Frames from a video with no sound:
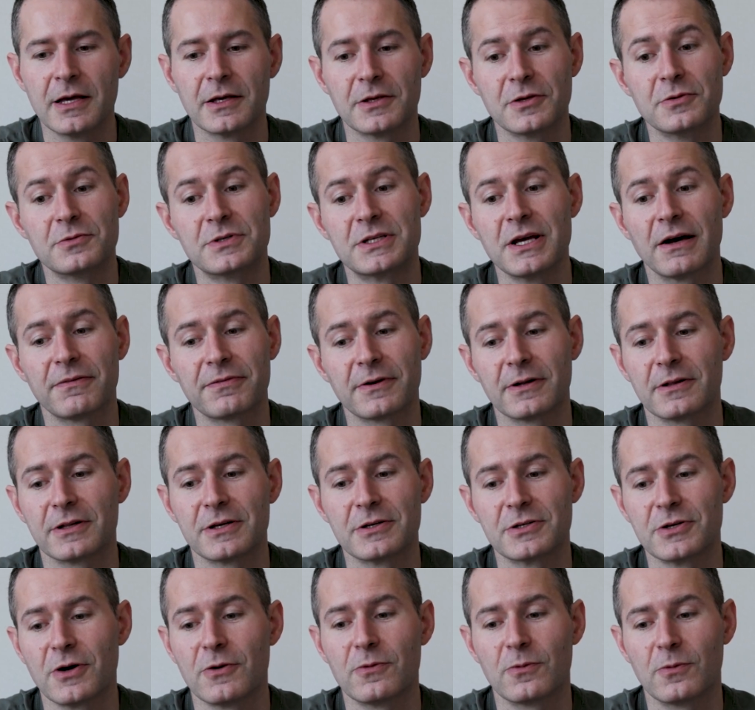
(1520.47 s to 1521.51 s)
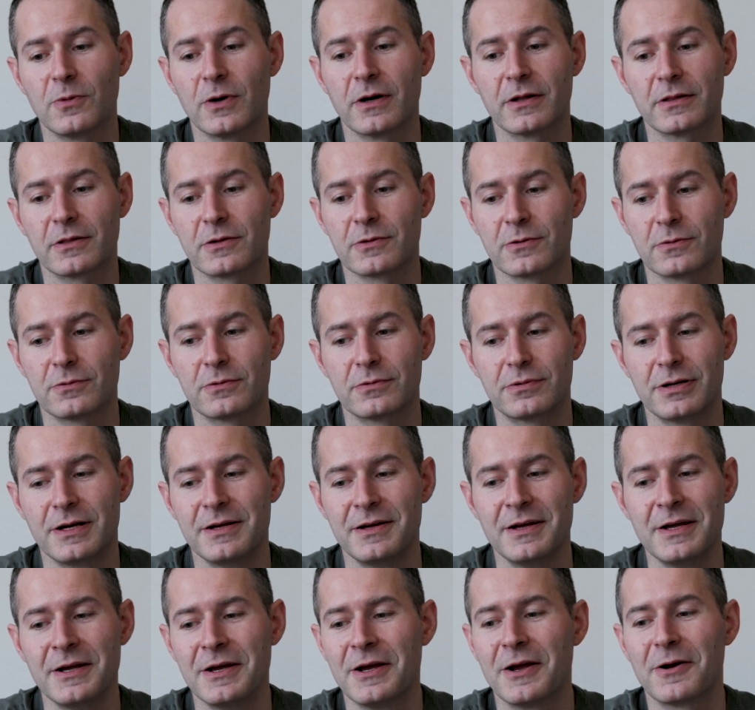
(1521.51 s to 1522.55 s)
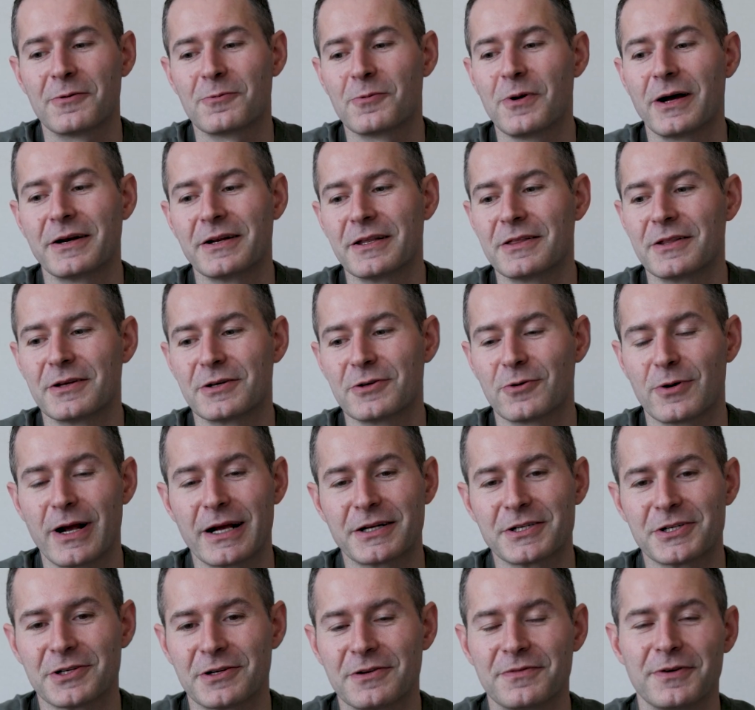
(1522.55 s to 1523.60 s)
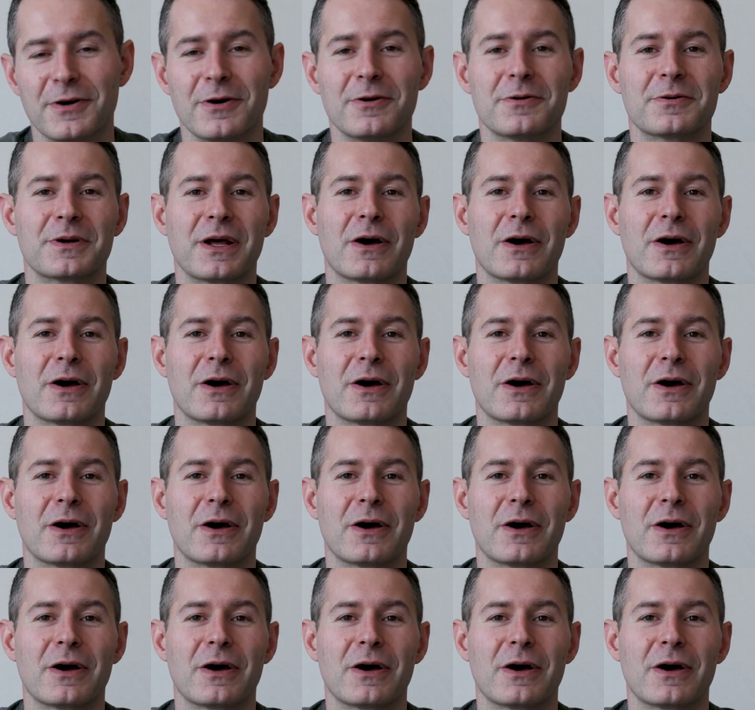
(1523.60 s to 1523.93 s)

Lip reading: You definitely don't want to run in the direction of, oh,